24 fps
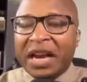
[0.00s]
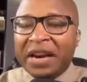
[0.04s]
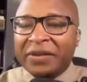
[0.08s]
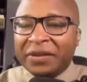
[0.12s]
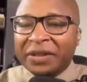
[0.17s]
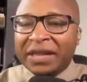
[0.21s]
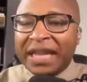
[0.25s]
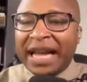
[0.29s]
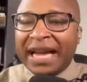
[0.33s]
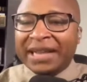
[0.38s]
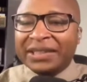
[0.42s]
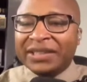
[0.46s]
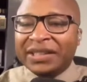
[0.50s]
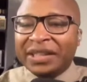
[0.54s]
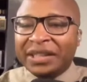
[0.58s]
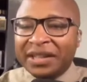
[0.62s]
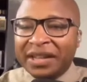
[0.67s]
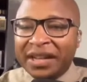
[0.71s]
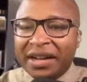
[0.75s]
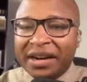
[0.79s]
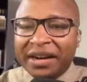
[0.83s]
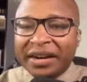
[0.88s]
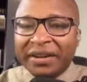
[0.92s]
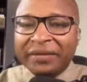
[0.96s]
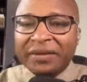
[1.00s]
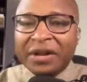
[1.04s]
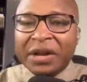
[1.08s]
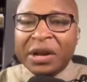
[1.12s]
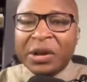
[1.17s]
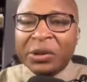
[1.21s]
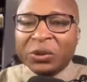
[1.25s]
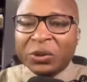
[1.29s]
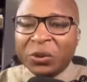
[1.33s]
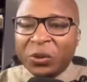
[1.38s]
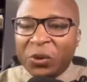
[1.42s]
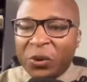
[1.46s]
everlasting love
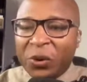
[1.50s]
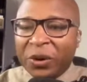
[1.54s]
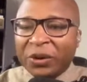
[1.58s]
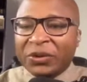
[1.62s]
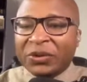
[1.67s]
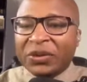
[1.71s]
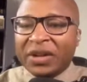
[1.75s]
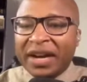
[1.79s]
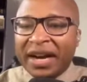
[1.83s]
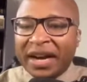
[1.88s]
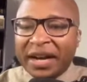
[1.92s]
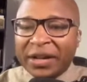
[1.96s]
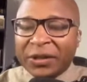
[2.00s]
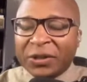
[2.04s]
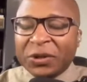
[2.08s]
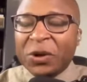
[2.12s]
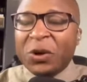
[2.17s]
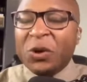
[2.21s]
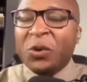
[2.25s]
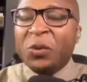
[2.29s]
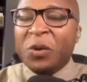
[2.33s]
towards us.